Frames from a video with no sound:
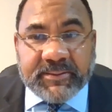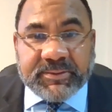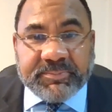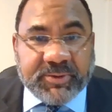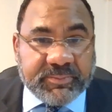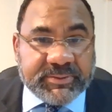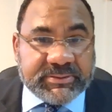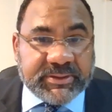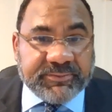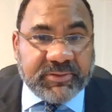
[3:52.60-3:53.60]
The
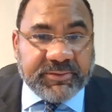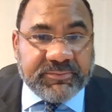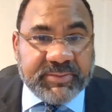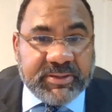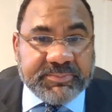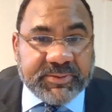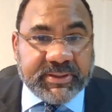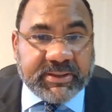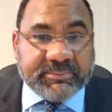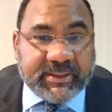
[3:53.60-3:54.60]
purpose of me
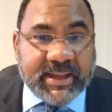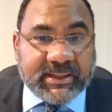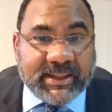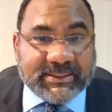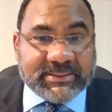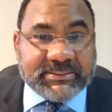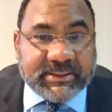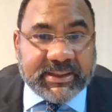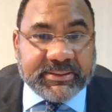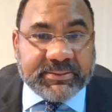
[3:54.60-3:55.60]
putting a plan like this
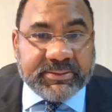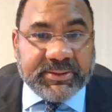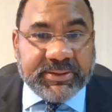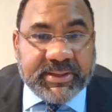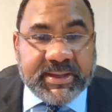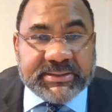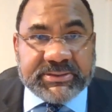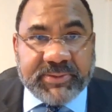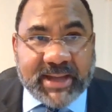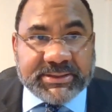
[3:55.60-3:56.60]
together is
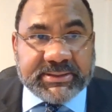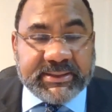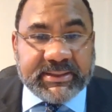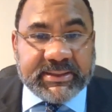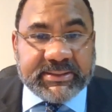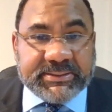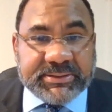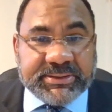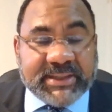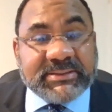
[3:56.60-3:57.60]
to actually
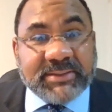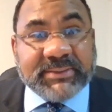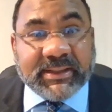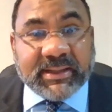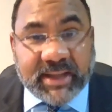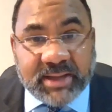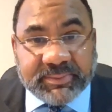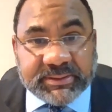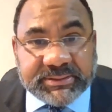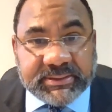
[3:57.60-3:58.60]
get something
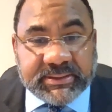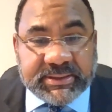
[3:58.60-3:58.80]
accomplished.